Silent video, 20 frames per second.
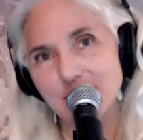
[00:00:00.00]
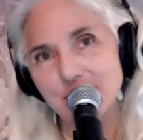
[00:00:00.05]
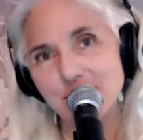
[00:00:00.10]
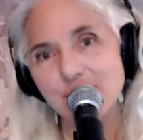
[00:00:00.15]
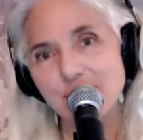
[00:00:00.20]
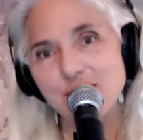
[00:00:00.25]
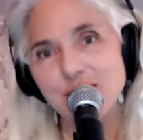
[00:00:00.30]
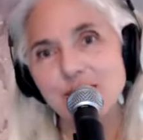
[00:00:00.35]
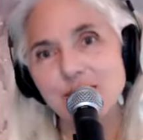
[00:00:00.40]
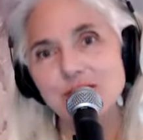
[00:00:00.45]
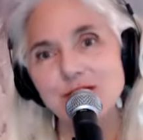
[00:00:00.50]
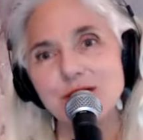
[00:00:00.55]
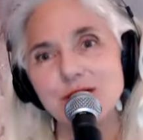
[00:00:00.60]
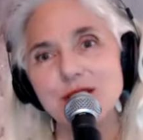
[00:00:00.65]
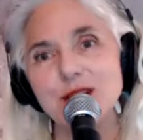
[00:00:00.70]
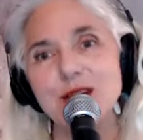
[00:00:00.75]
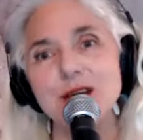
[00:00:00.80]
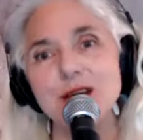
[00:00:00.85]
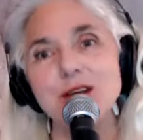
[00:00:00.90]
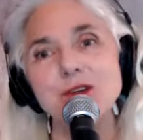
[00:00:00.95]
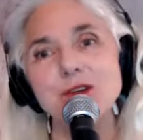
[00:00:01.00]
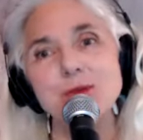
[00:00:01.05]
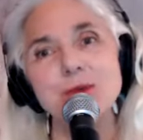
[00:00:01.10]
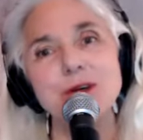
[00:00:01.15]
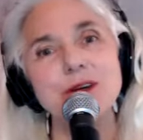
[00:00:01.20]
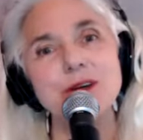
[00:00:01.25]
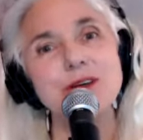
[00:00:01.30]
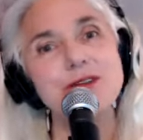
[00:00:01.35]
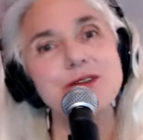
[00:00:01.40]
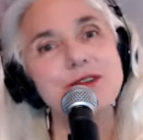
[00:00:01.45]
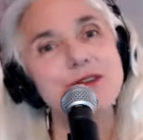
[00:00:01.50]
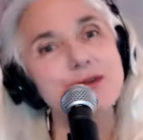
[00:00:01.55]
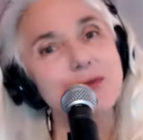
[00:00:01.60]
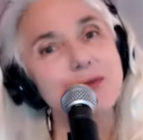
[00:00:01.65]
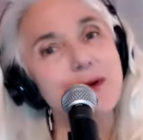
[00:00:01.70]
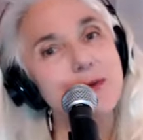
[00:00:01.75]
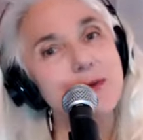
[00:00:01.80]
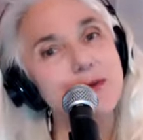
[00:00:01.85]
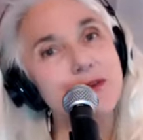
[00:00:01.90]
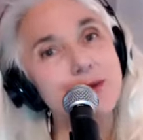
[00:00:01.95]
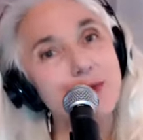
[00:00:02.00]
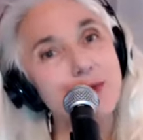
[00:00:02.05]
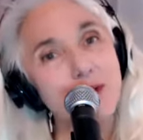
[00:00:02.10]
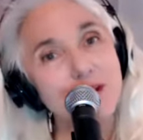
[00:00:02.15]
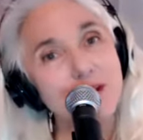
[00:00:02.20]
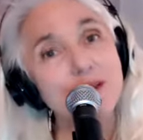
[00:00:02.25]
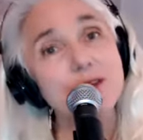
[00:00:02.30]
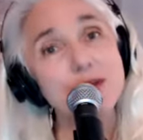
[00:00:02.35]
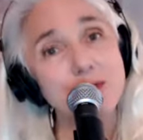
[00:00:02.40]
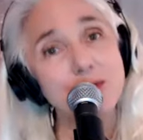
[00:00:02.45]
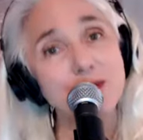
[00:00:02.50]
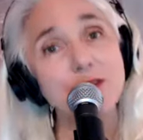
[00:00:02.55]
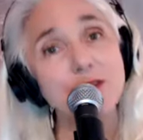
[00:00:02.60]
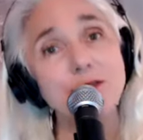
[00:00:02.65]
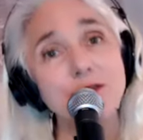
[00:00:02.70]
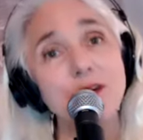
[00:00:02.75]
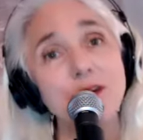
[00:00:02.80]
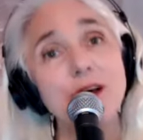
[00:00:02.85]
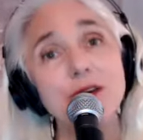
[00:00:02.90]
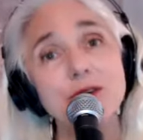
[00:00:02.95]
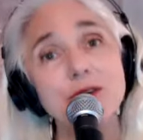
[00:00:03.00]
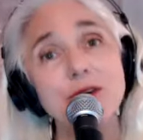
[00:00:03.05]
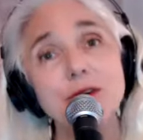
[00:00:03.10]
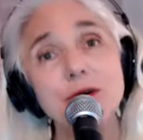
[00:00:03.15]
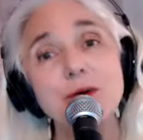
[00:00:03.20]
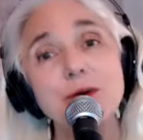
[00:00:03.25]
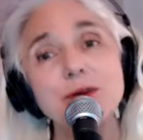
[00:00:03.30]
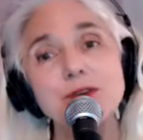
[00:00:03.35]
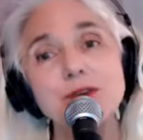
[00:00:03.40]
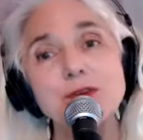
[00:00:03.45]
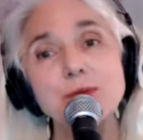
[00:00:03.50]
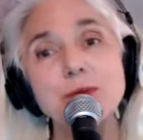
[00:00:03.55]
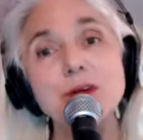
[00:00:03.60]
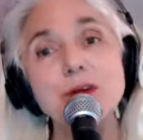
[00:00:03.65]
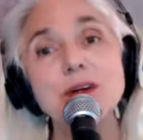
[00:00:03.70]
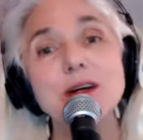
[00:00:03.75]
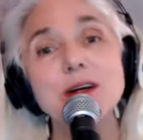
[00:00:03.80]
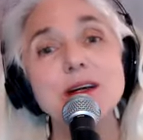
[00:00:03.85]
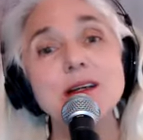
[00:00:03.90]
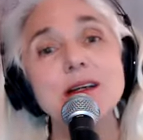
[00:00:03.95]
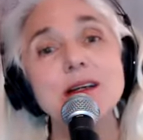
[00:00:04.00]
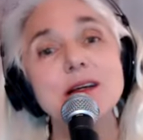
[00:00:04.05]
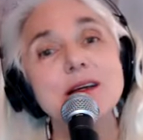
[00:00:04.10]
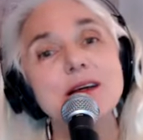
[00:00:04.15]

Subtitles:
Christian Trinity experiences oneness with the Father and the Holy Spirit,